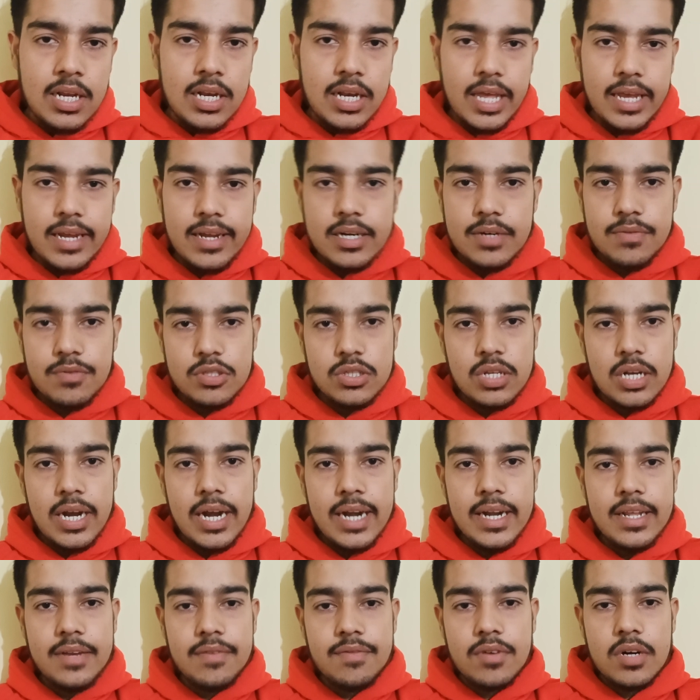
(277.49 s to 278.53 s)
like it was a
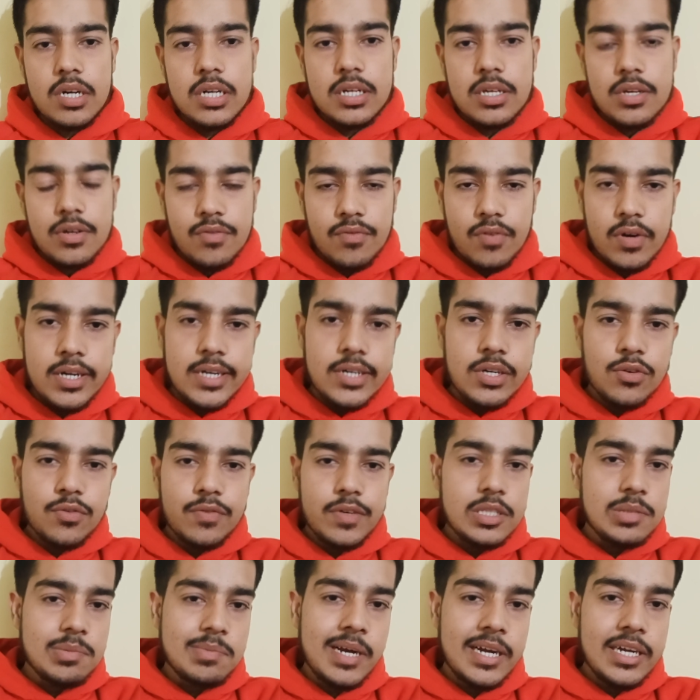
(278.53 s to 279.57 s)
Latin word virtu,
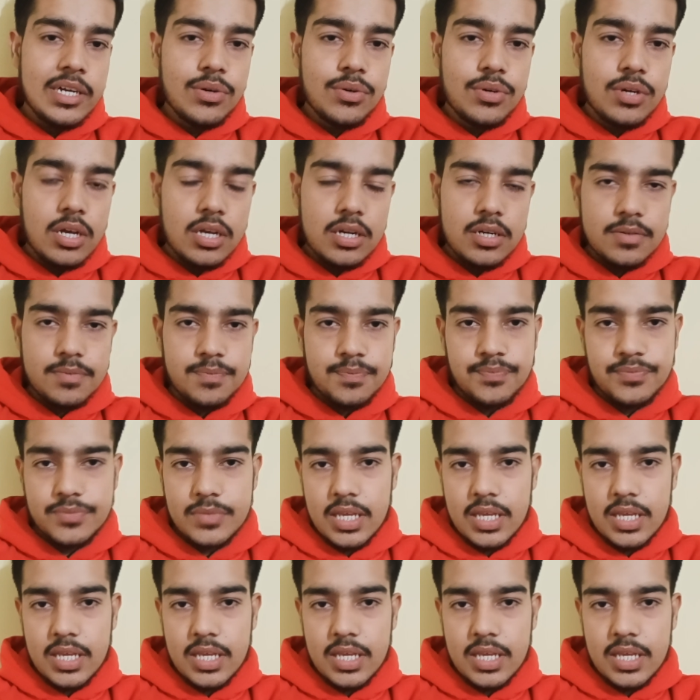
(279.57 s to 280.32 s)
which meant to turn.